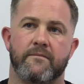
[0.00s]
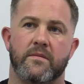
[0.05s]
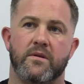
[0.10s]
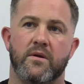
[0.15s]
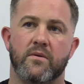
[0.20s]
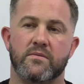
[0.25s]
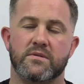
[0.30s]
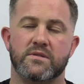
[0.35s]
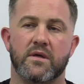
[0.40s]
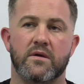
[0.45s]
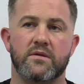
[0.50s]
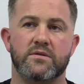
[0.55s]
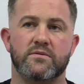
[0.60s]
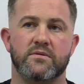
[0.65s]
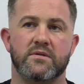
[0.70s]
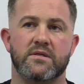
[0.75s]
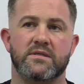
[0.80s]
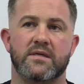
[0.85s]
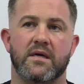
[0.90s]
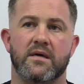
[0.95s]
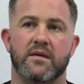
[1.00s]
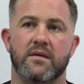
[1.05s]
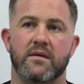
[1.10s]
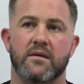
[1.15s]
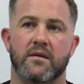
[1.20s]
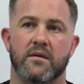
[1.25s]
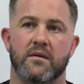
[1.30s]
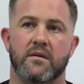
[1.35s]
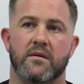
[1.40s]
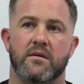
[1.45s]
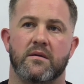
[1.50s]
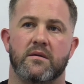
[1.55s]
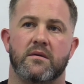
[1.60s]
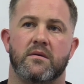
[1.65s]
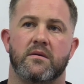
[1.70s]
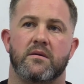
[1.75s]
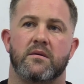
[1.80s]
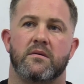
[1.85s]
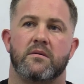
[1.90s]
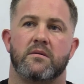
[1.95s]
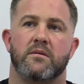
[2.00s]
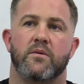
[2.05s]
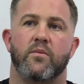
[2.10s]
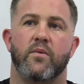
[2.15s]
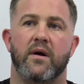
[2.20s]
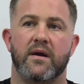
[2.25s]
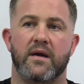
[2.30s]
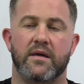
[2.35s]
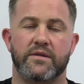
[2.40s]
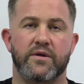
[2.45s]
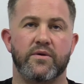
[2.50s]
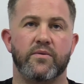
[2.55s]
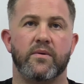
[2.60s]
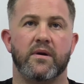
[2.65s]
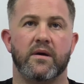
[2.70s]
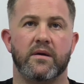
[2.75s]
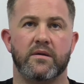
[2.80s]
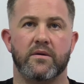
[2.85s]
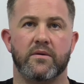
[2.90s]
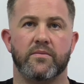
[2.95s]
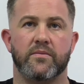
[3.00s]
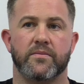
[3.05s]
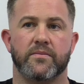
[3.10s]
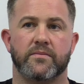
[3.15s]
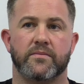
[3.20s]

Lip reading: I'm starting to understand why I do what I do.